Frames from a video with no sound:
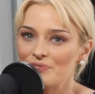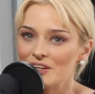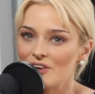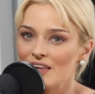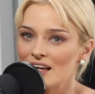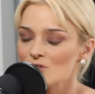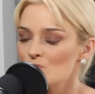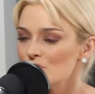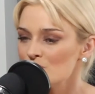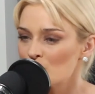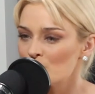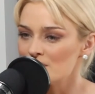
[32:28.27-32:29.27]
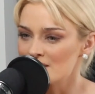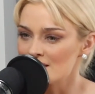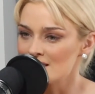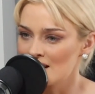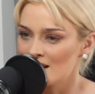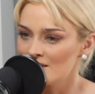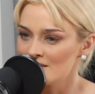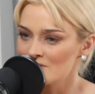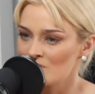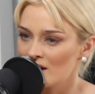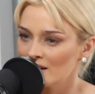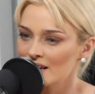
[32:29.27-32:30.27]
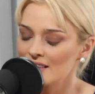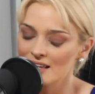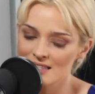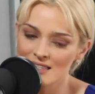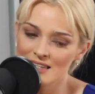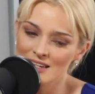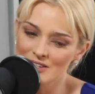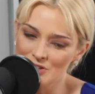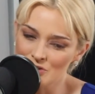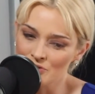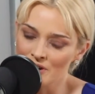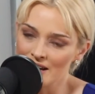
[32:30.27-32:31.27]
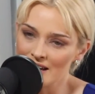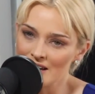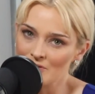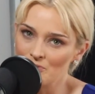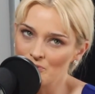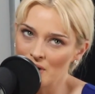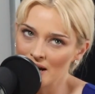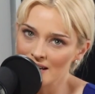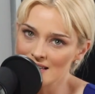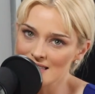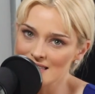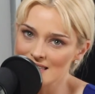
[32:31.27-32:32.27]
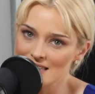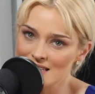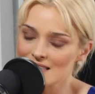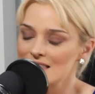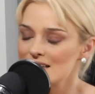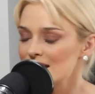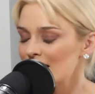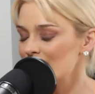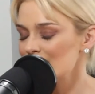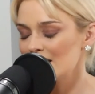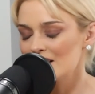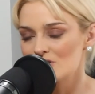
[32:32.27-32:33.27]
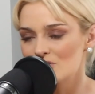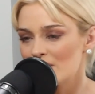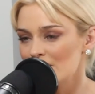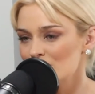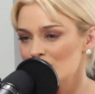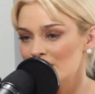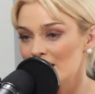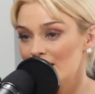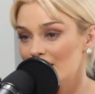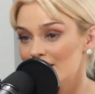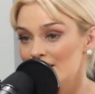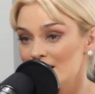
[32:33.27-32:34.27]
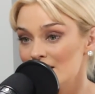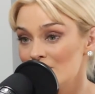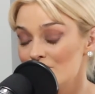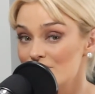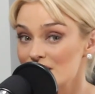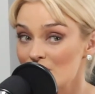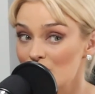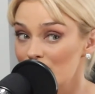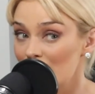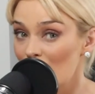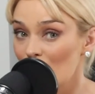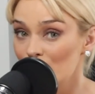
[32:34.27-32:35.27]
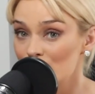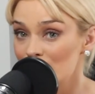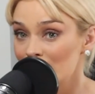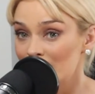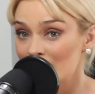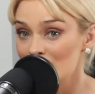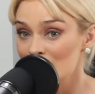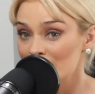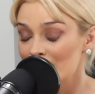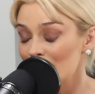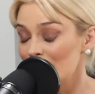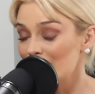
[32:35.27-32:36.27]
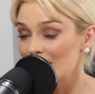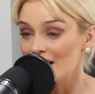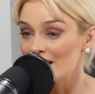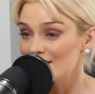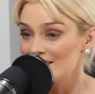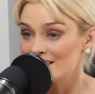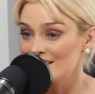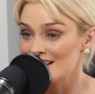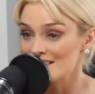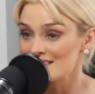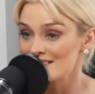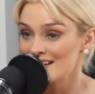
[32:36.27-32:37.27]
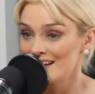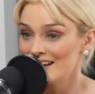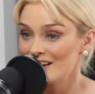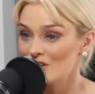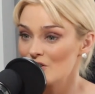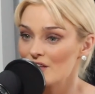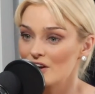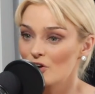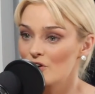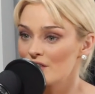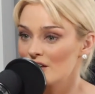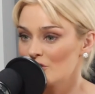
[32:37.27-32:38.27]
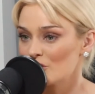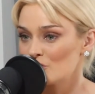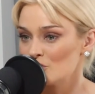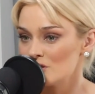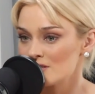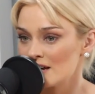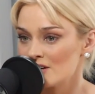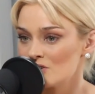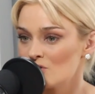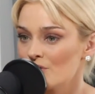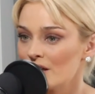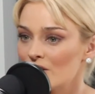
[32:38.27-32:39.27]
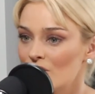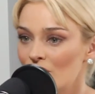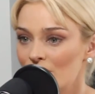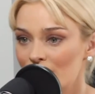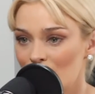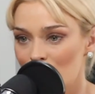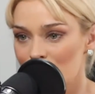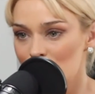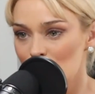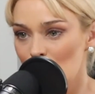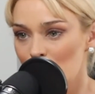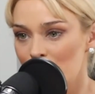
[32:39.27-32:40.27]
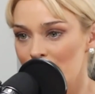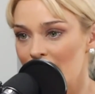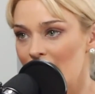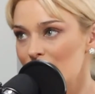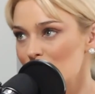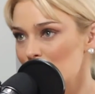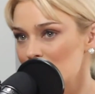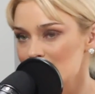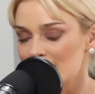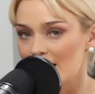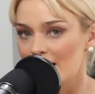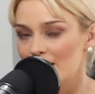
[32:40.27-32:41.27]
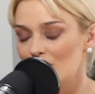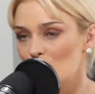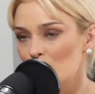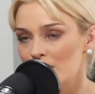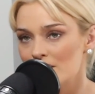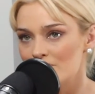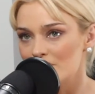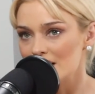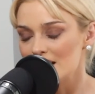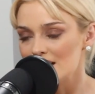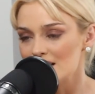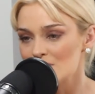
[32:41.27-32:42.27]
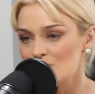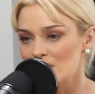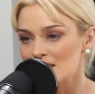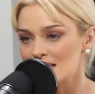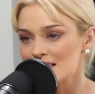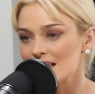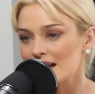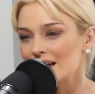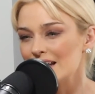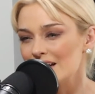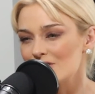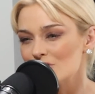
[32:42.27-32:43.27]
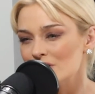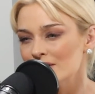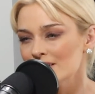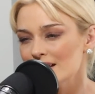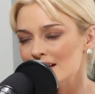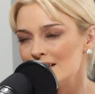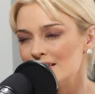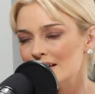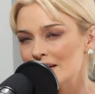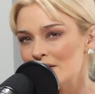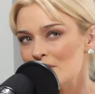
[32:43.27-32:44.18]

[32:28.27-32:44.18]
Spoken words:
that's what small business does, right? Like that's the extreme, but it's the day-to-day interaction that I think, for some of our older generation, they don't get unless, they go to their local newsagent or they go to the coffee shop or they have the piece of cake or whatever it is, because it's that connection. And